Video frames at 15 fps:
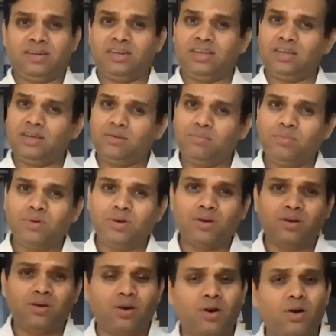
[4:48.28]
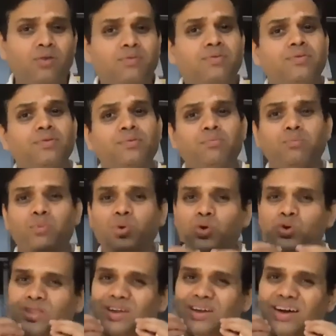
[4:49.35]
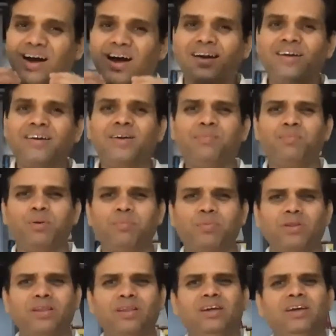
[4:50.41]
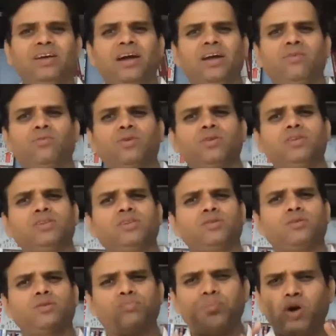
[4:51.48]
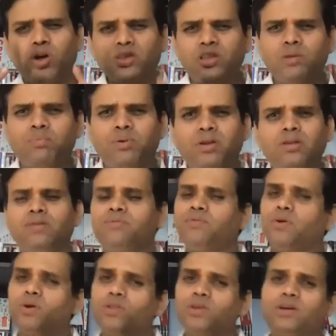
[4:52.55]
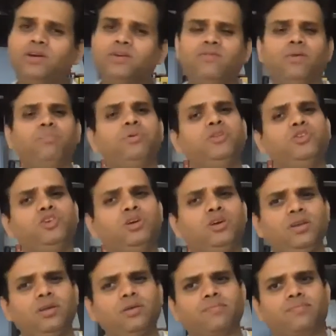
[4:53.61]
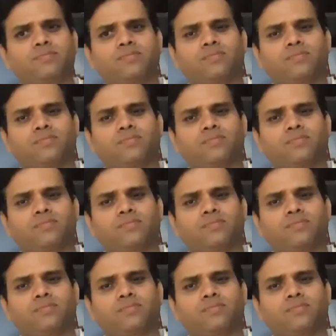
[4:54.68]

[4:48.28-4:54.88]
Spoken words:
team of more than 100 people and was responsible for their development journey.